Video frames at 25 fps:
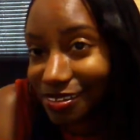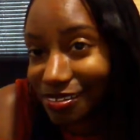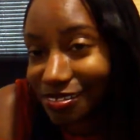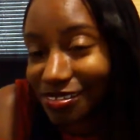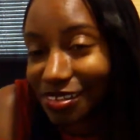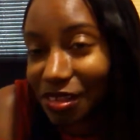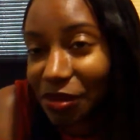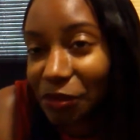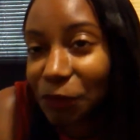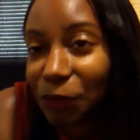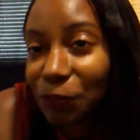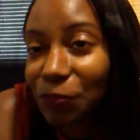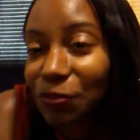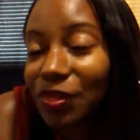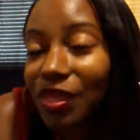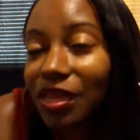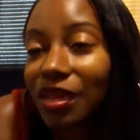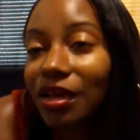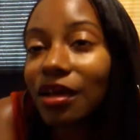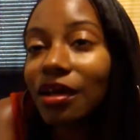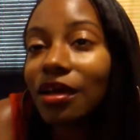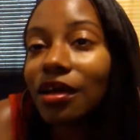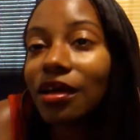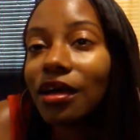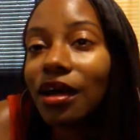So
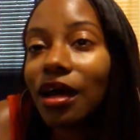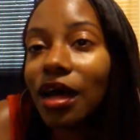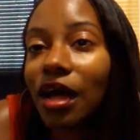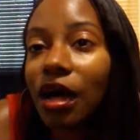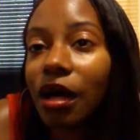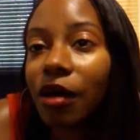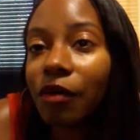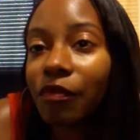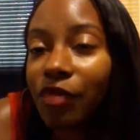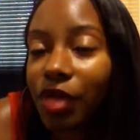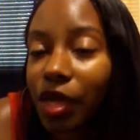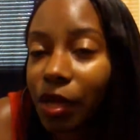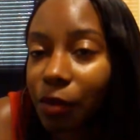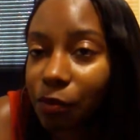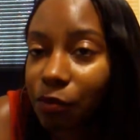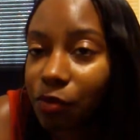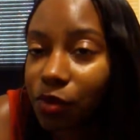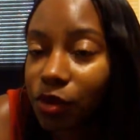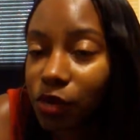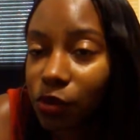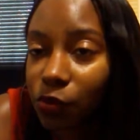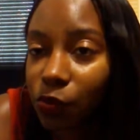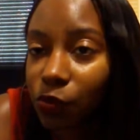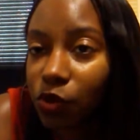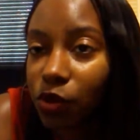that
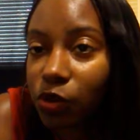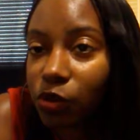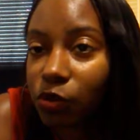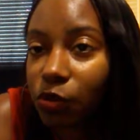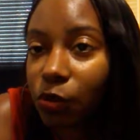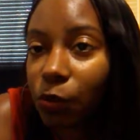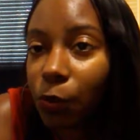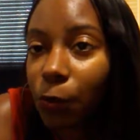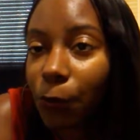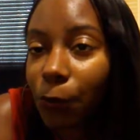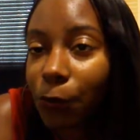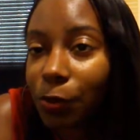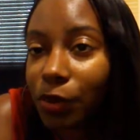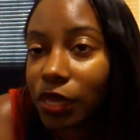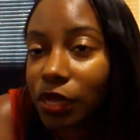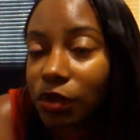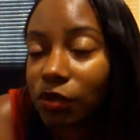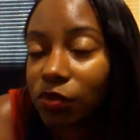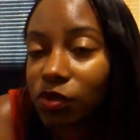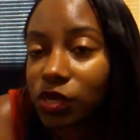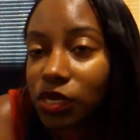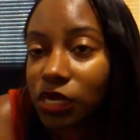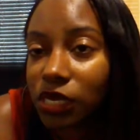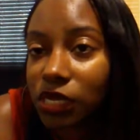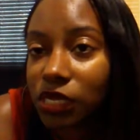book will be
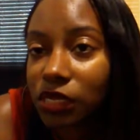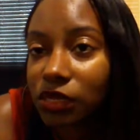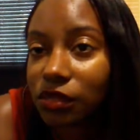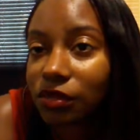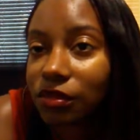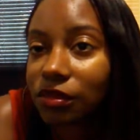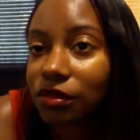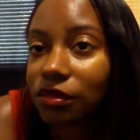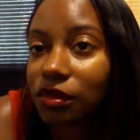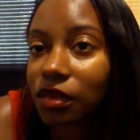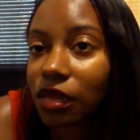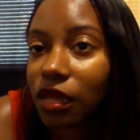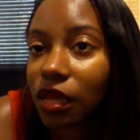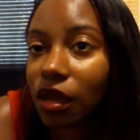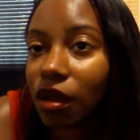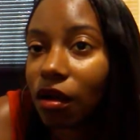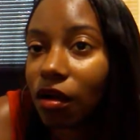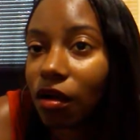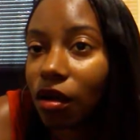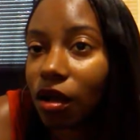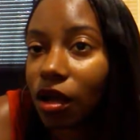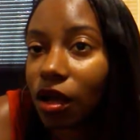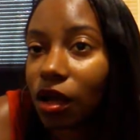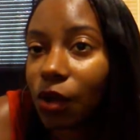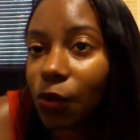released
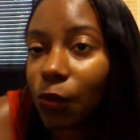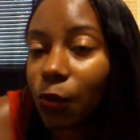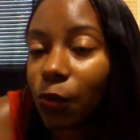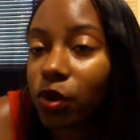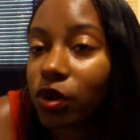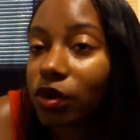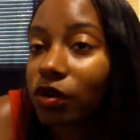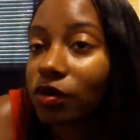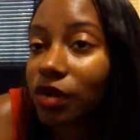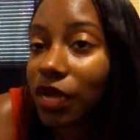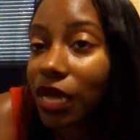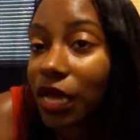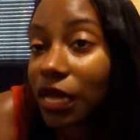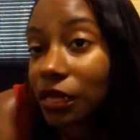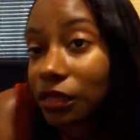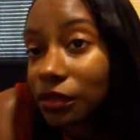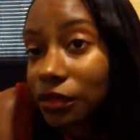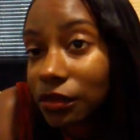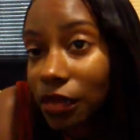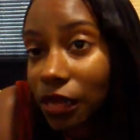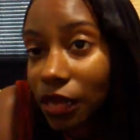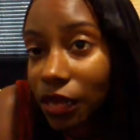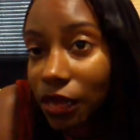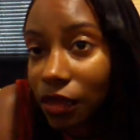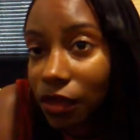World AIDS
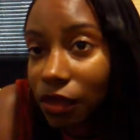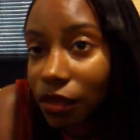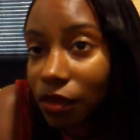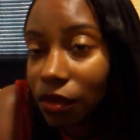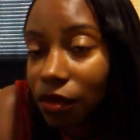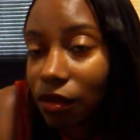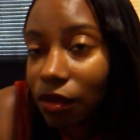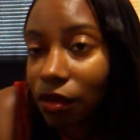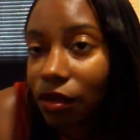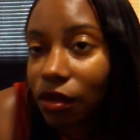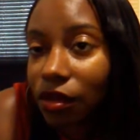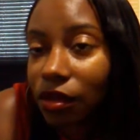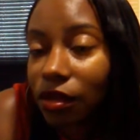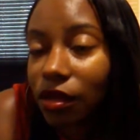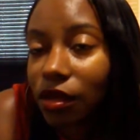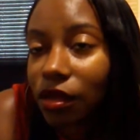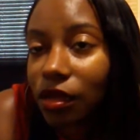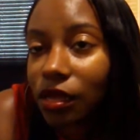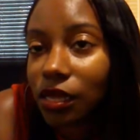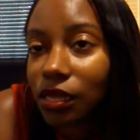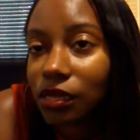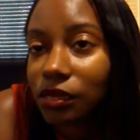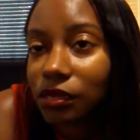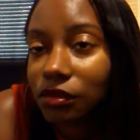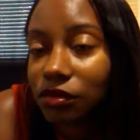Day,
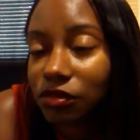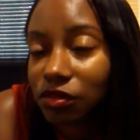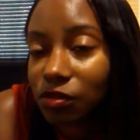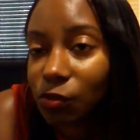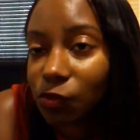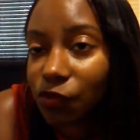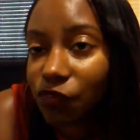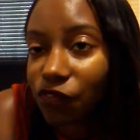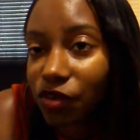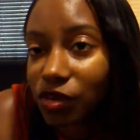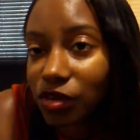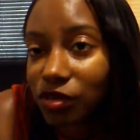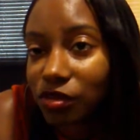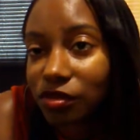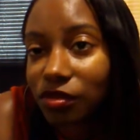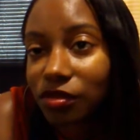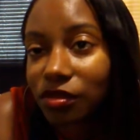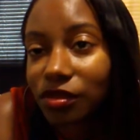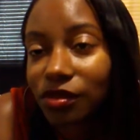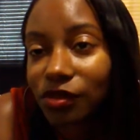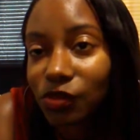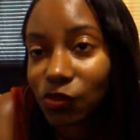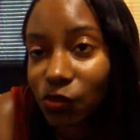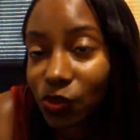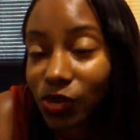December 1st,
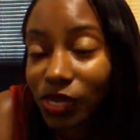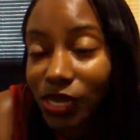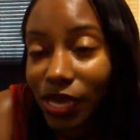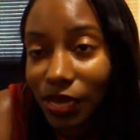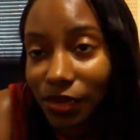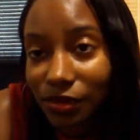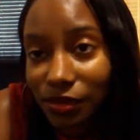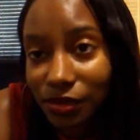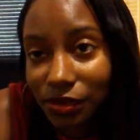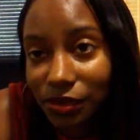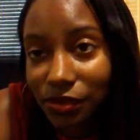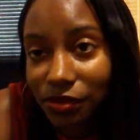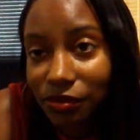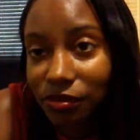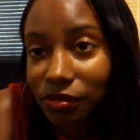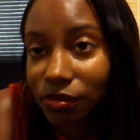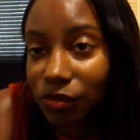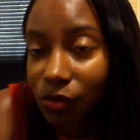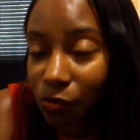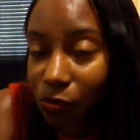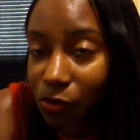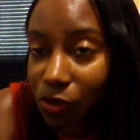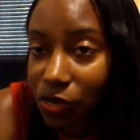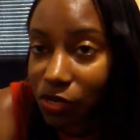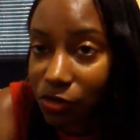2018.
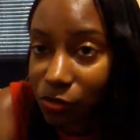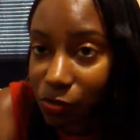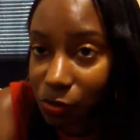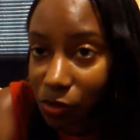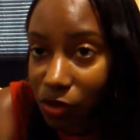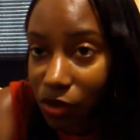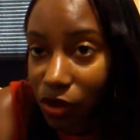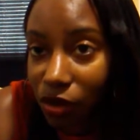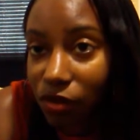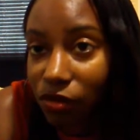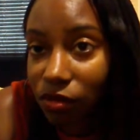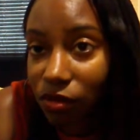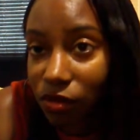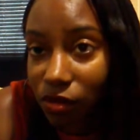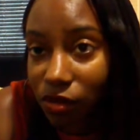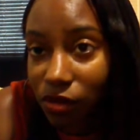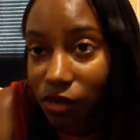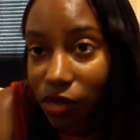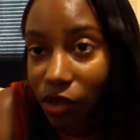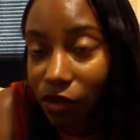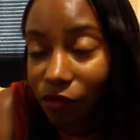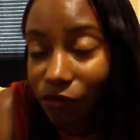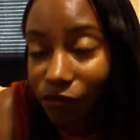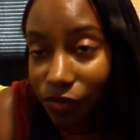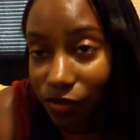So please be on the
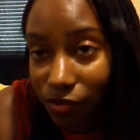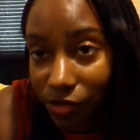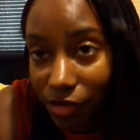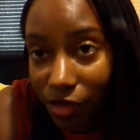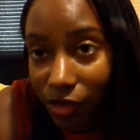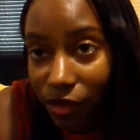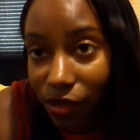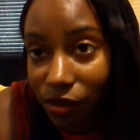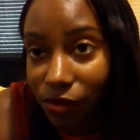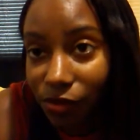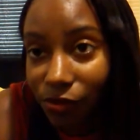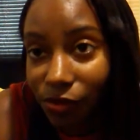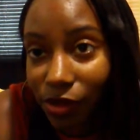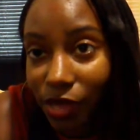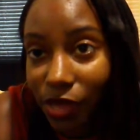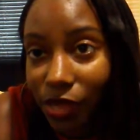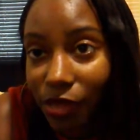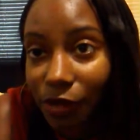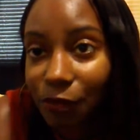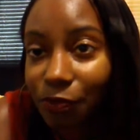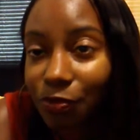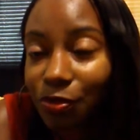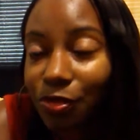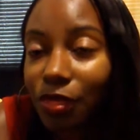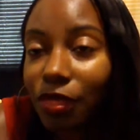lookout for that,
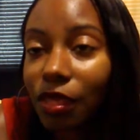okay?